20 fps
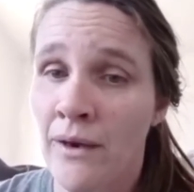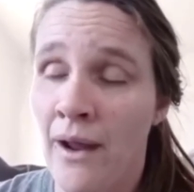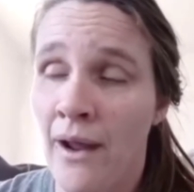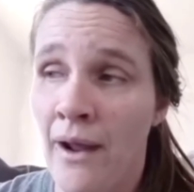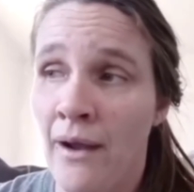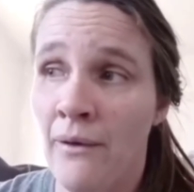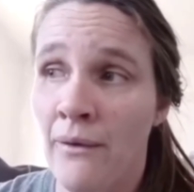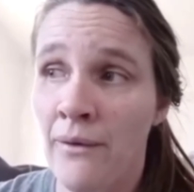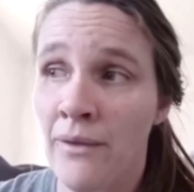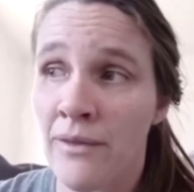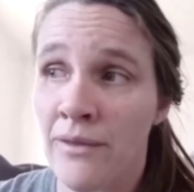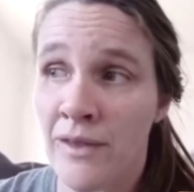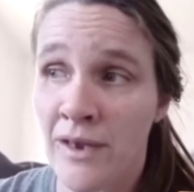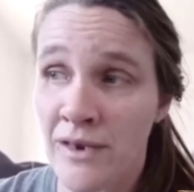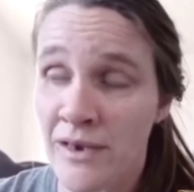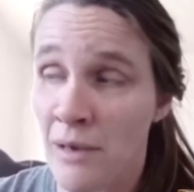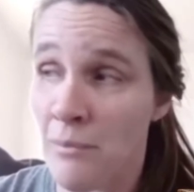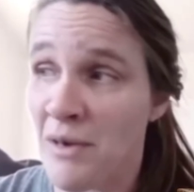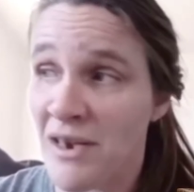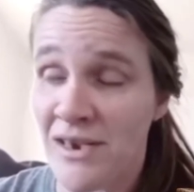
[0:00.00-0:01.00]
Now,
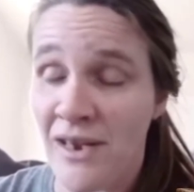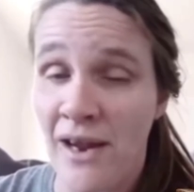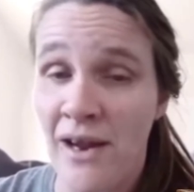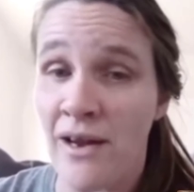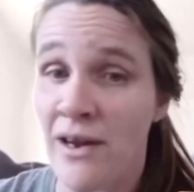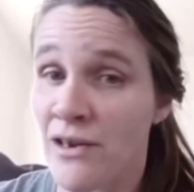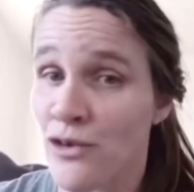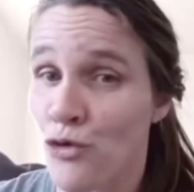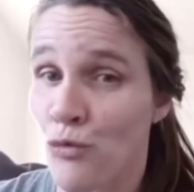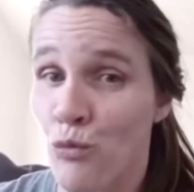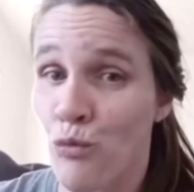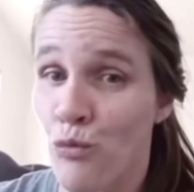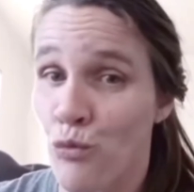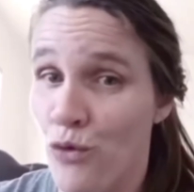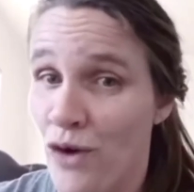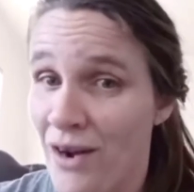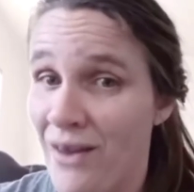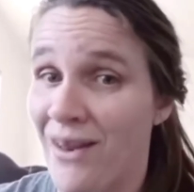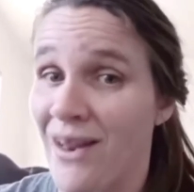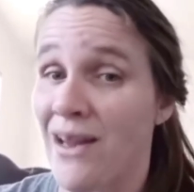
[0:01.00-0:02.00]
this I'm saying, it's
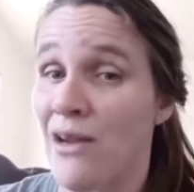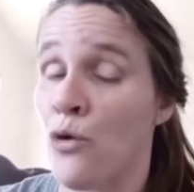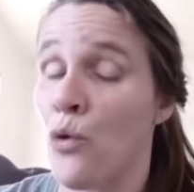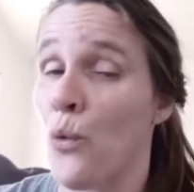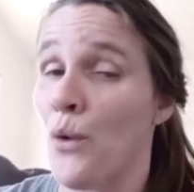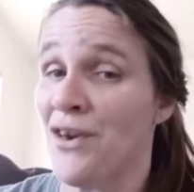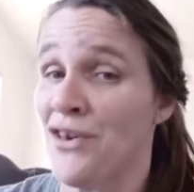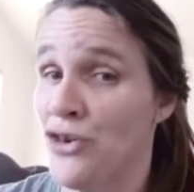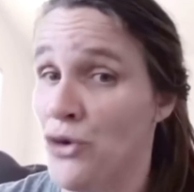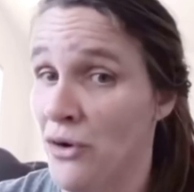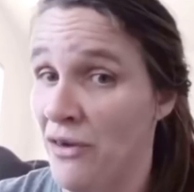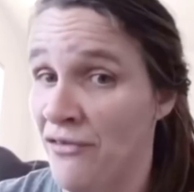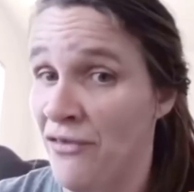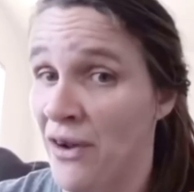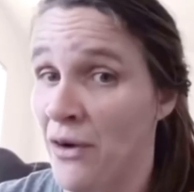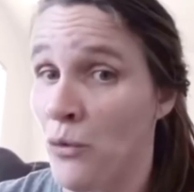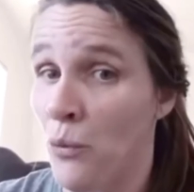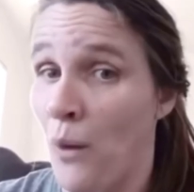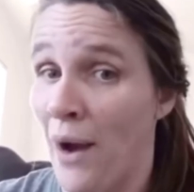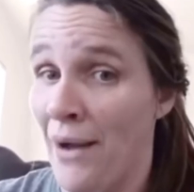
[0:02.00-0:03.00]
really going to
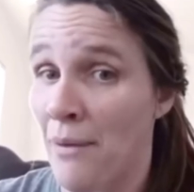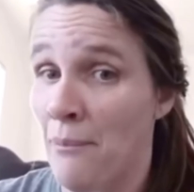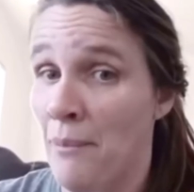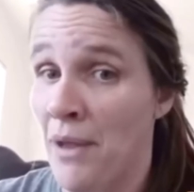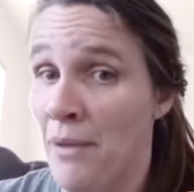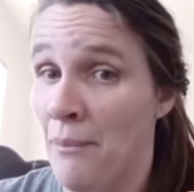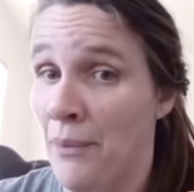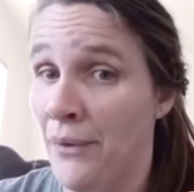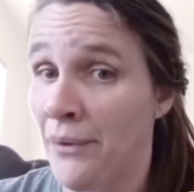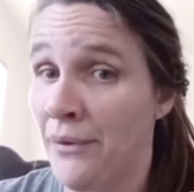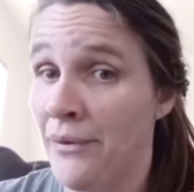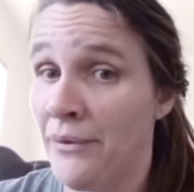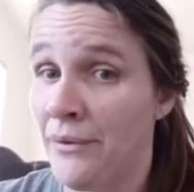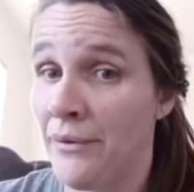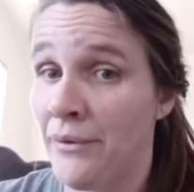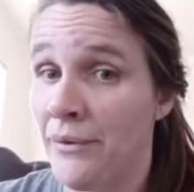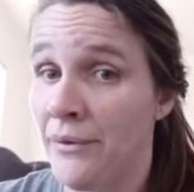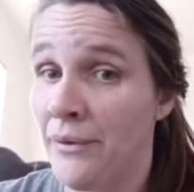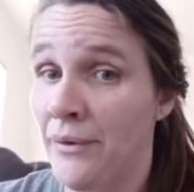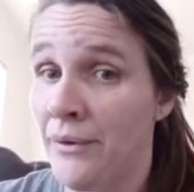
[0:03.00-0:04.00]
offend white people,
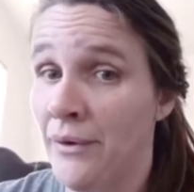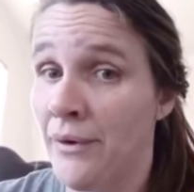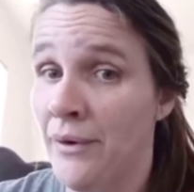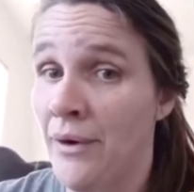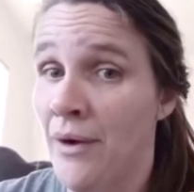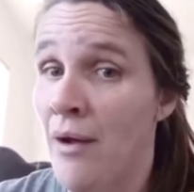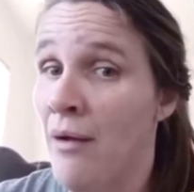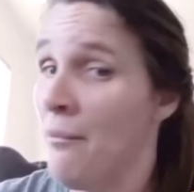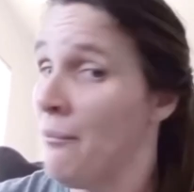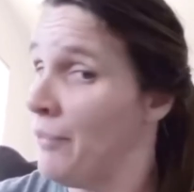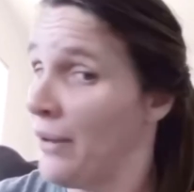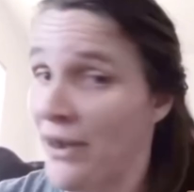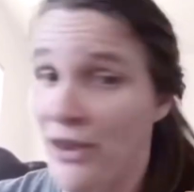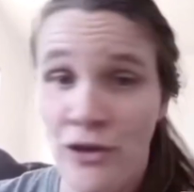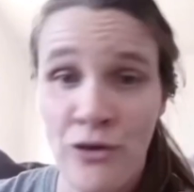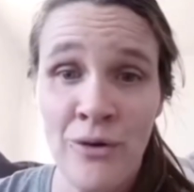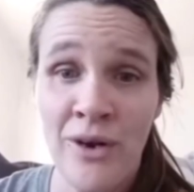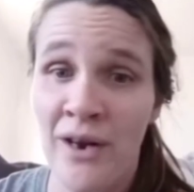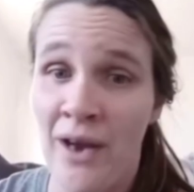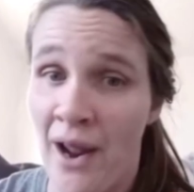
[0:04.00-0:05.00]

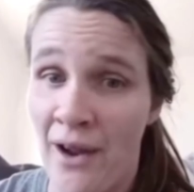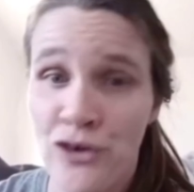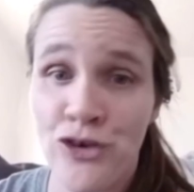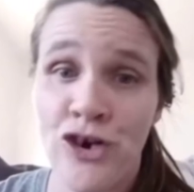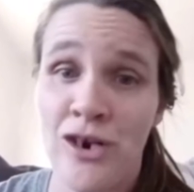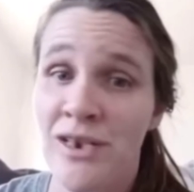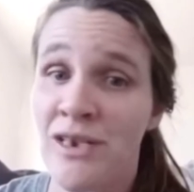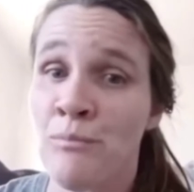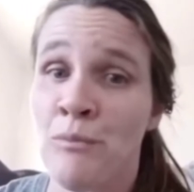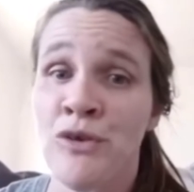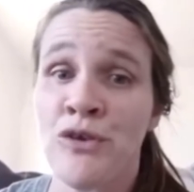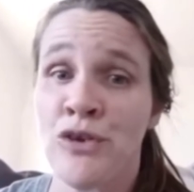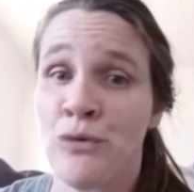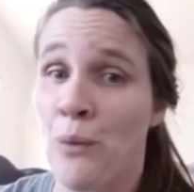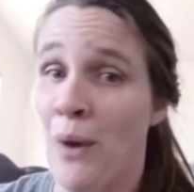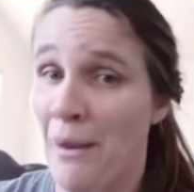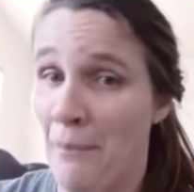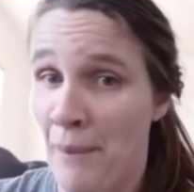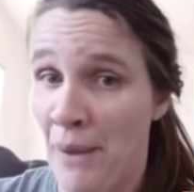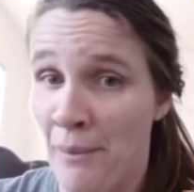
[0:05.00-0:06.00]
but you cannot trust most
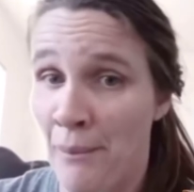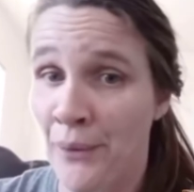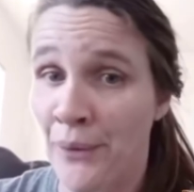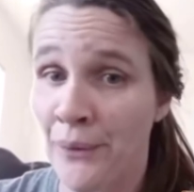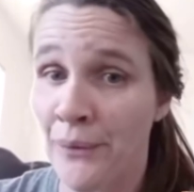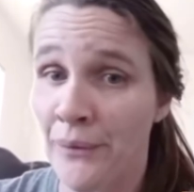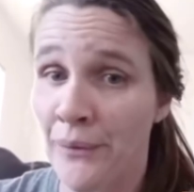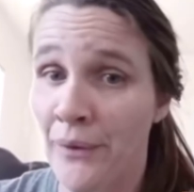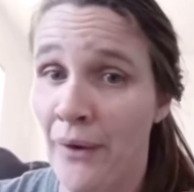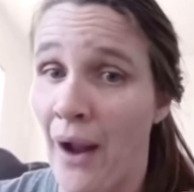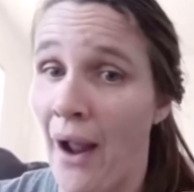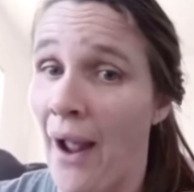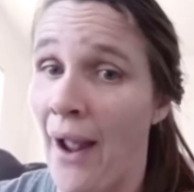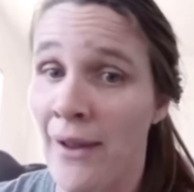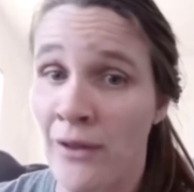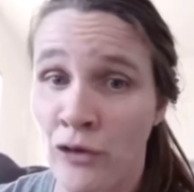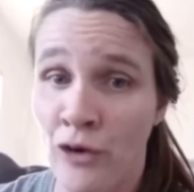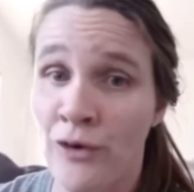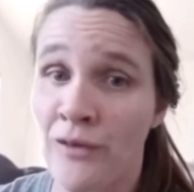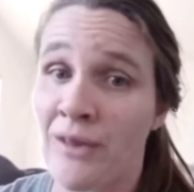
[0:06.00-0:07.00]
white people.
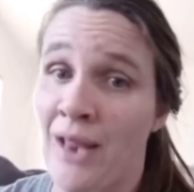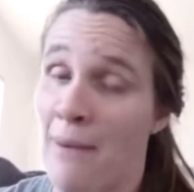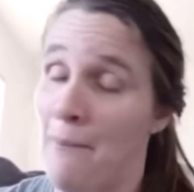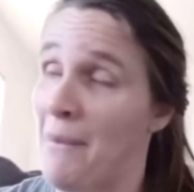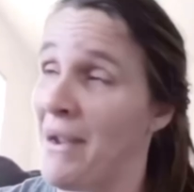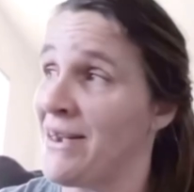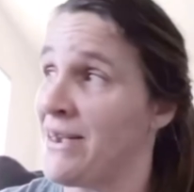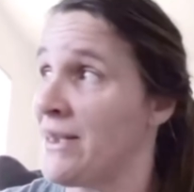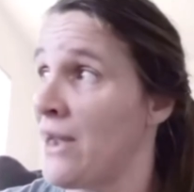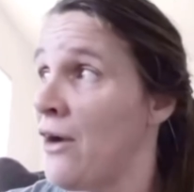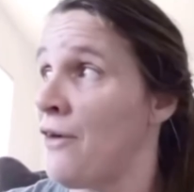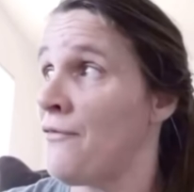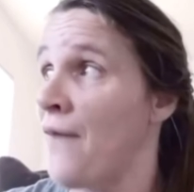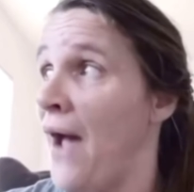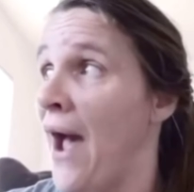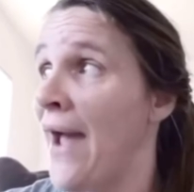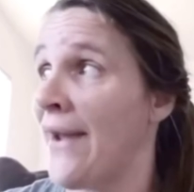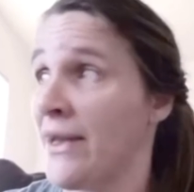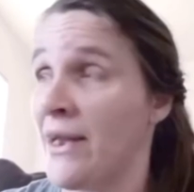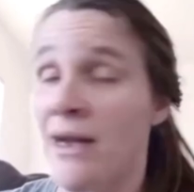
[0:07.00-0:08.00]
I learned that myself.
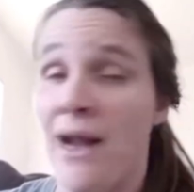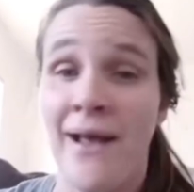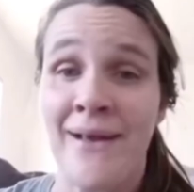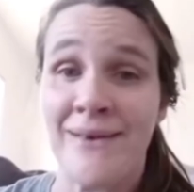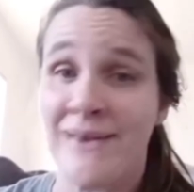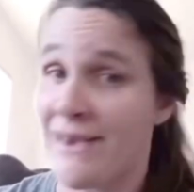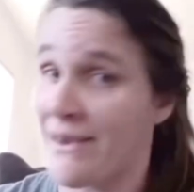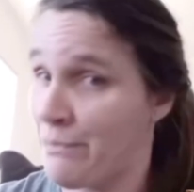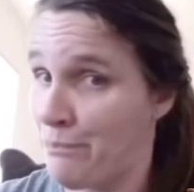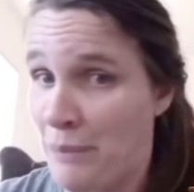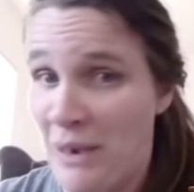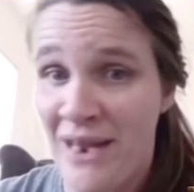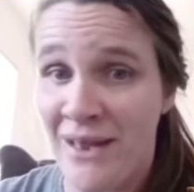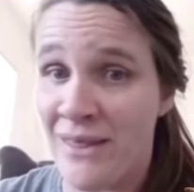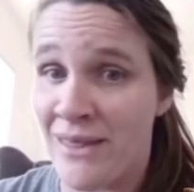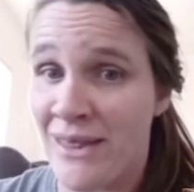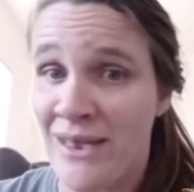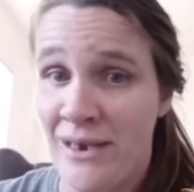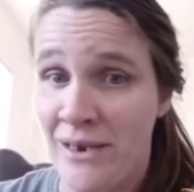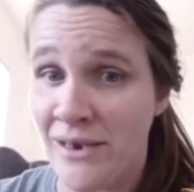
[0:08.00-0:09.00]
I cannot
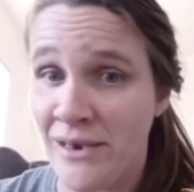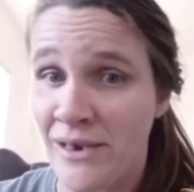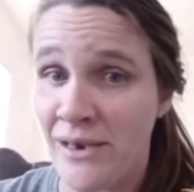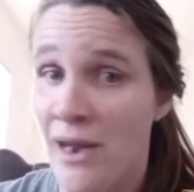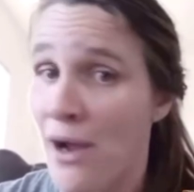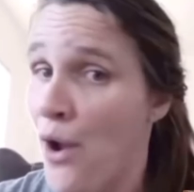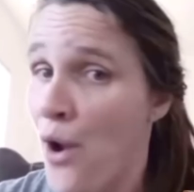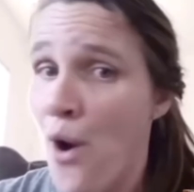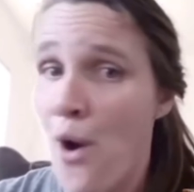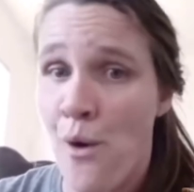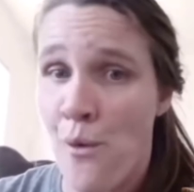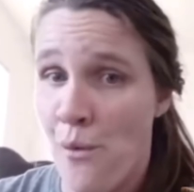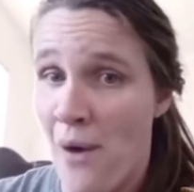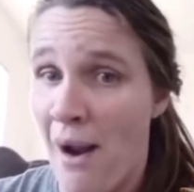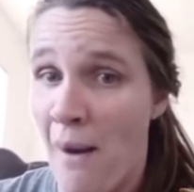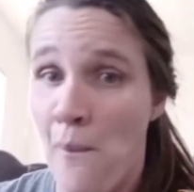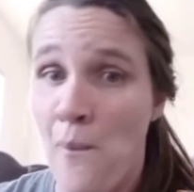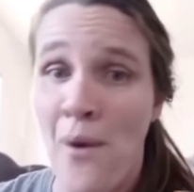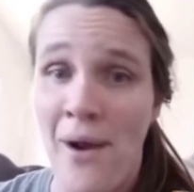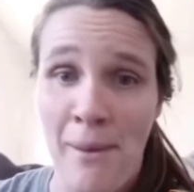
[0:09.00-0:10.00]
speak this
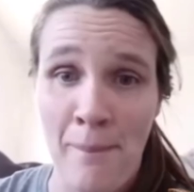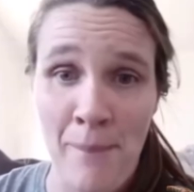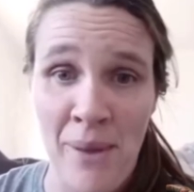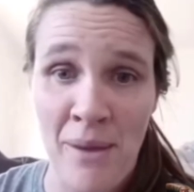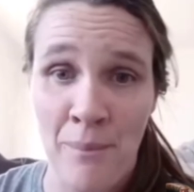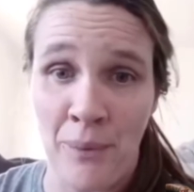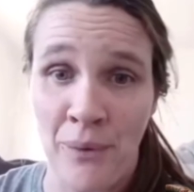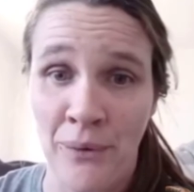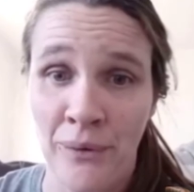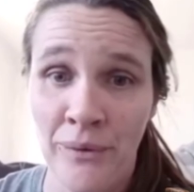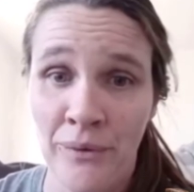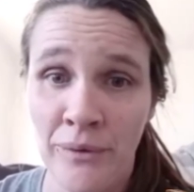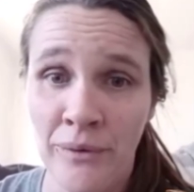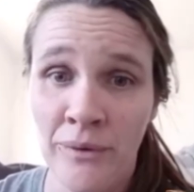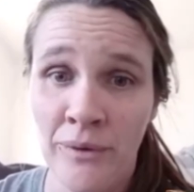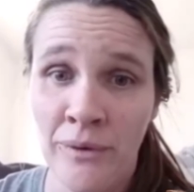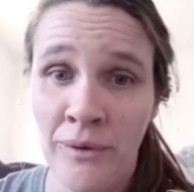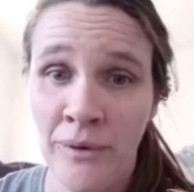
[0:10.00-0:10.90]
around white people.